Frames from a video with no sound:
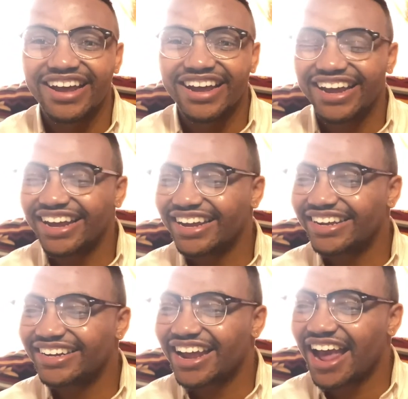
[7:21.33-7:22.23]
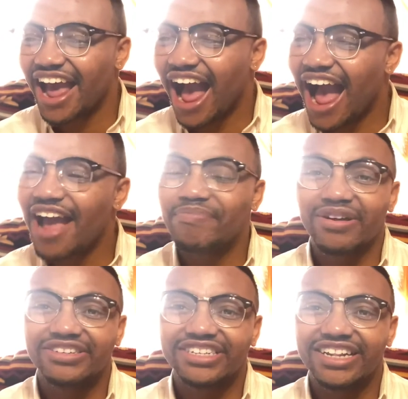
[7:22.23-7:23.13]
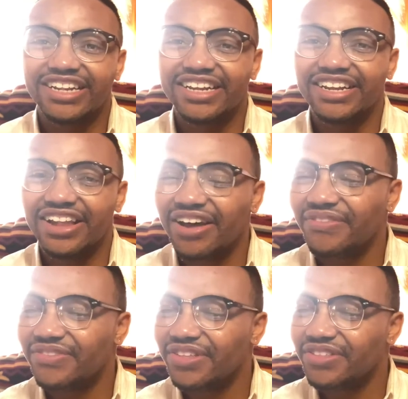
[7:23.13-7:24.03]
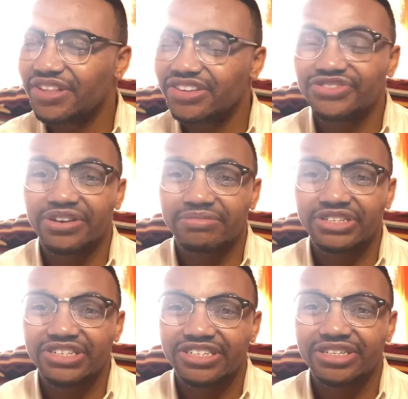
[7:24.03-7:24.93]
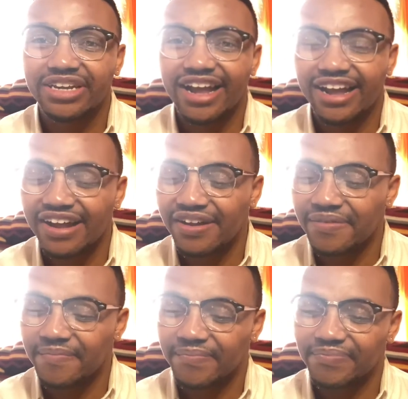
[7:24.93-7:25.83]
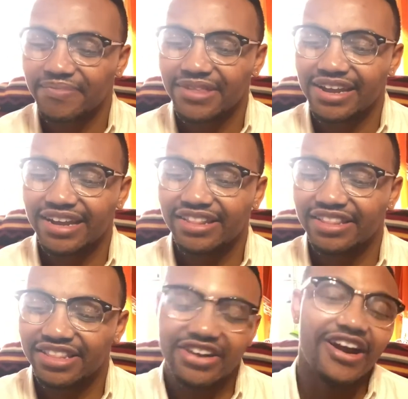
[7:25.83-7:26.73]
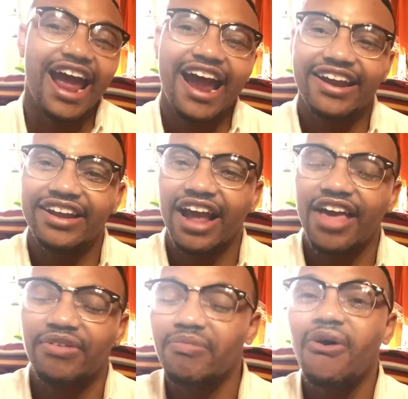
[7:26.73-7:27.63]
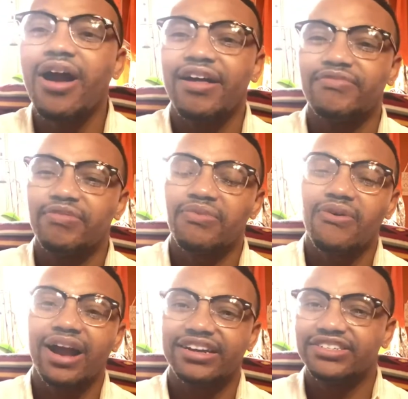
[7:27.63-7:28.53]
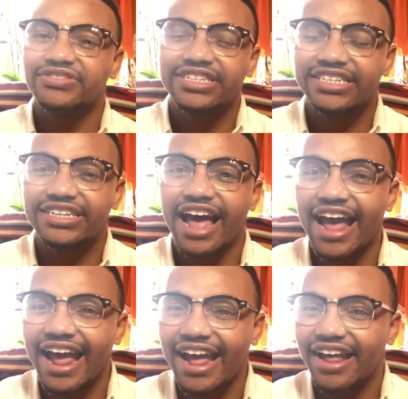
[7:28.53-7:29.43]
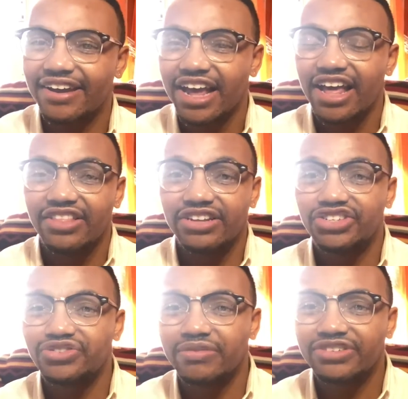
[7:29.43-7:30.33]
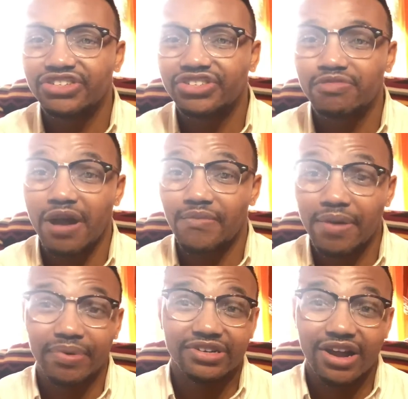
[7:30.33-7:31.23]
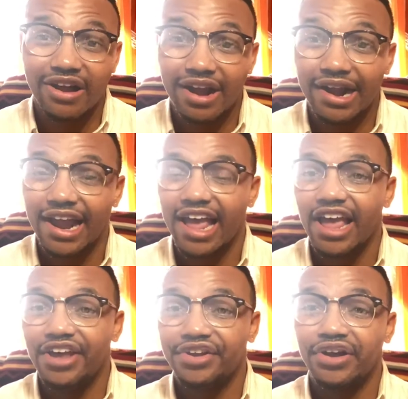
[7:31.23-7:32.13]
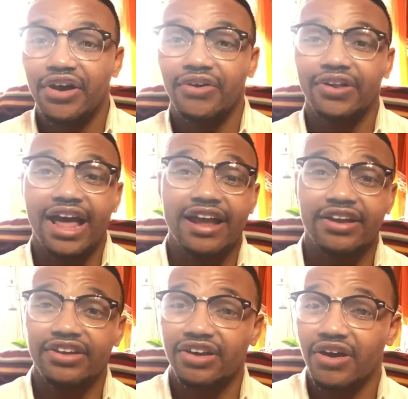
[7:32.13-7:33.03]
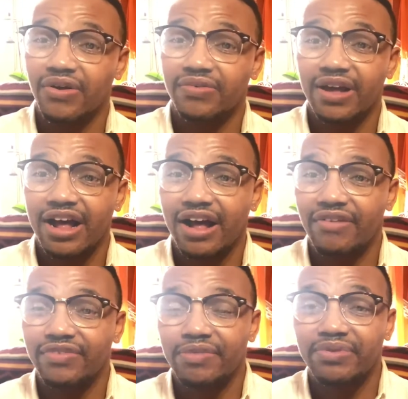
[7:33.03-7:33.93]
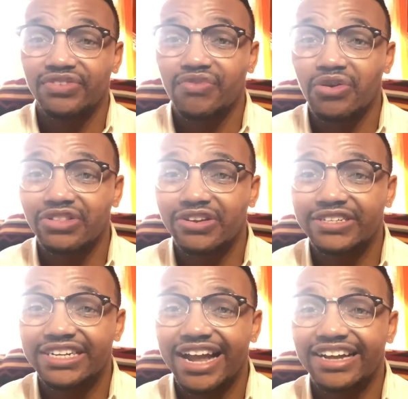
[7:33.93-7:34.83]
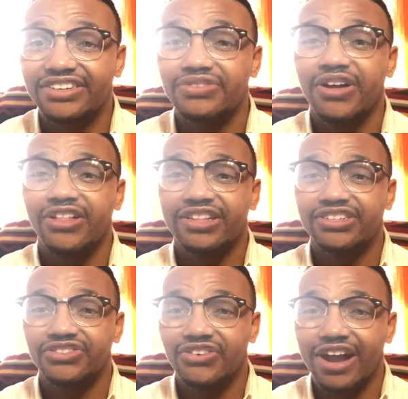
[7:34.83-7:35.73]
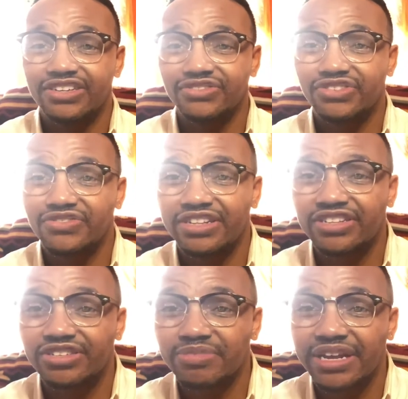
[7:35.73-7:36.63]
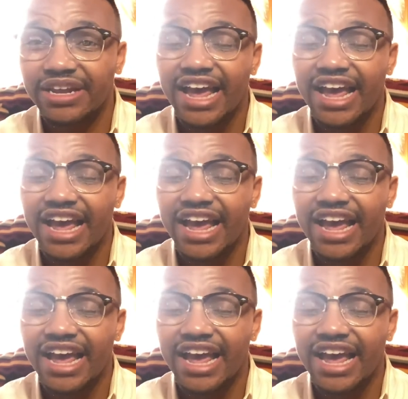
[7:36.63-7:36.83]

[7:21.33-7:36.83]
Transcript: And I personally love these scriptures. They're adding, the more I do this, I add these scriptures to my repertoire, you know, like, you know, Philippians 4:13, I can do all things through Christ who strengthens me,